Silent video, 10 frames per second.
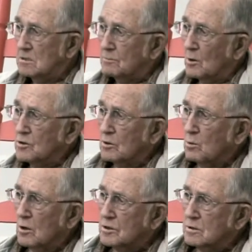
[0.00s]

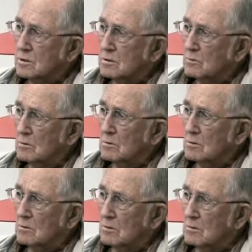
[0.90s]

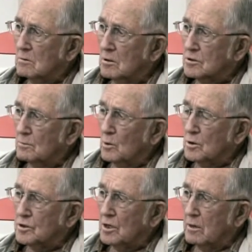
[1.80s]
what's the
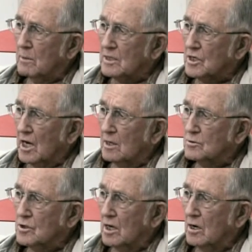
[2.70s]
boy's name, has a
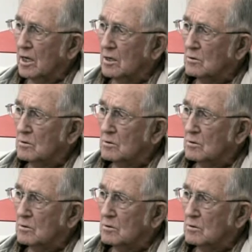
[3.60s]
house there now,